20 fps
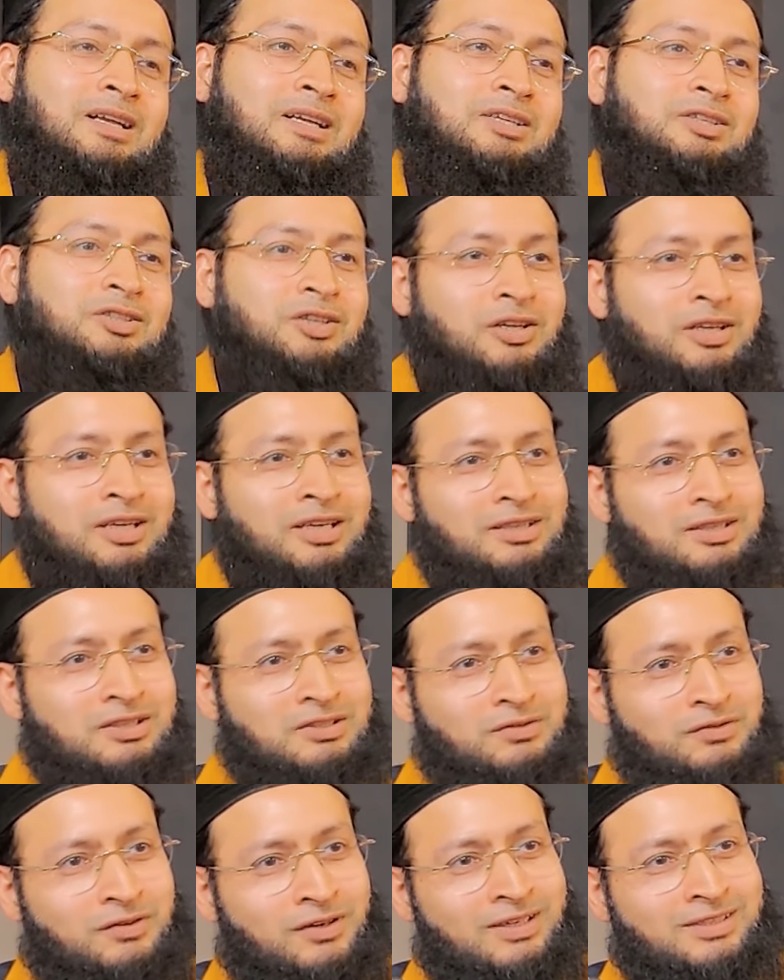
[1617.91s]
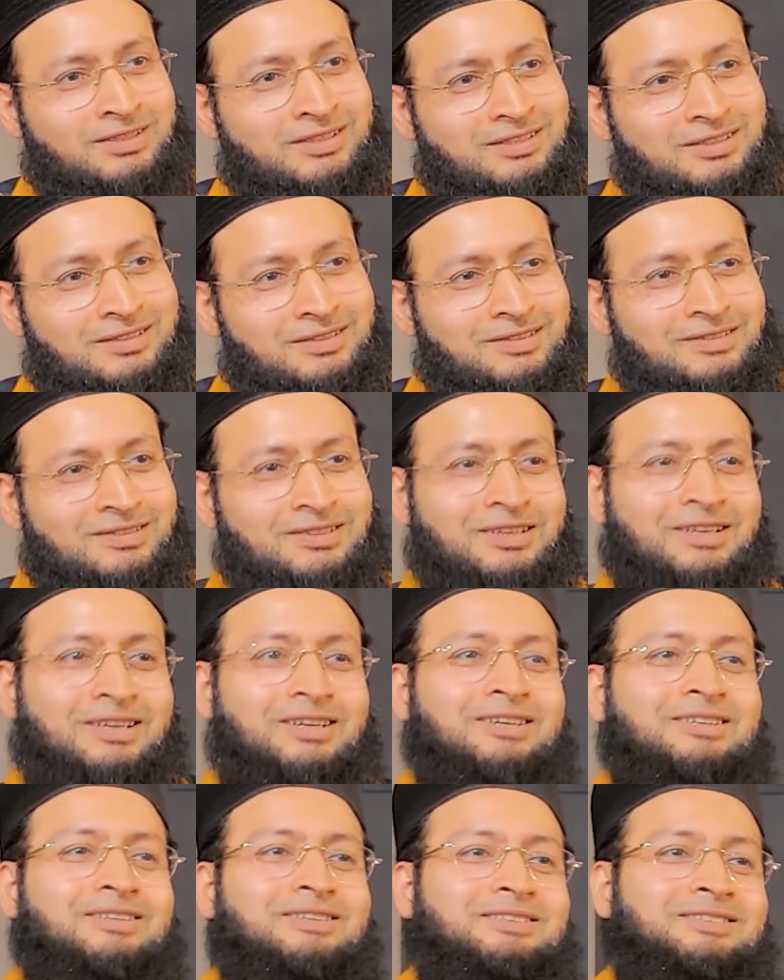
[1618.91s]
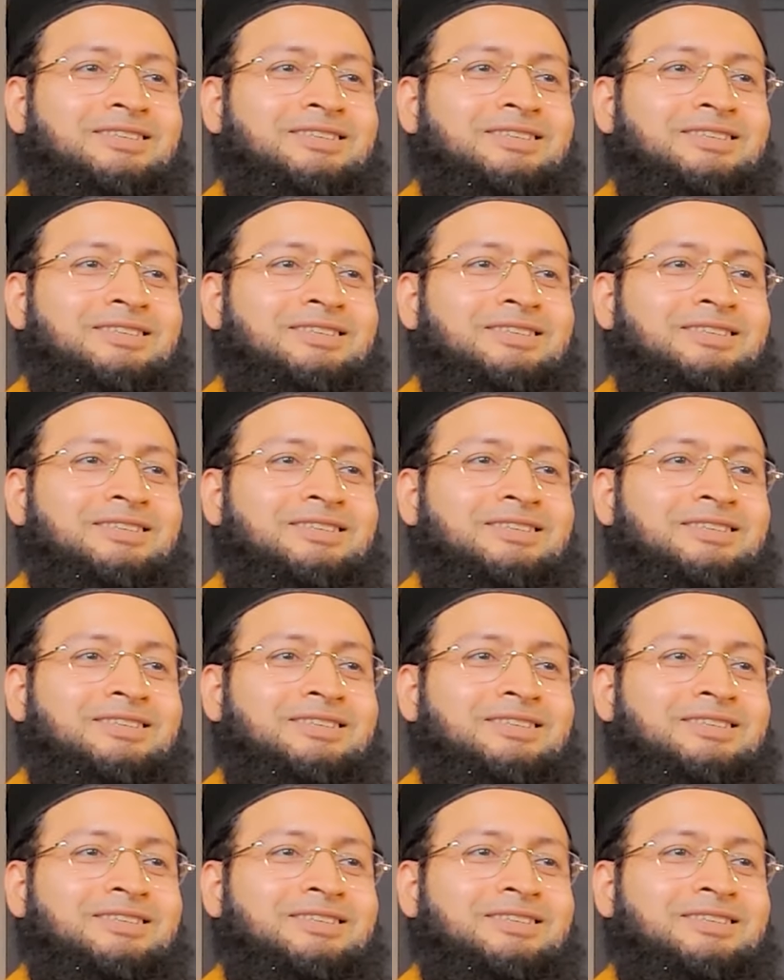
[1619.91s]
Shariat is first, tariqat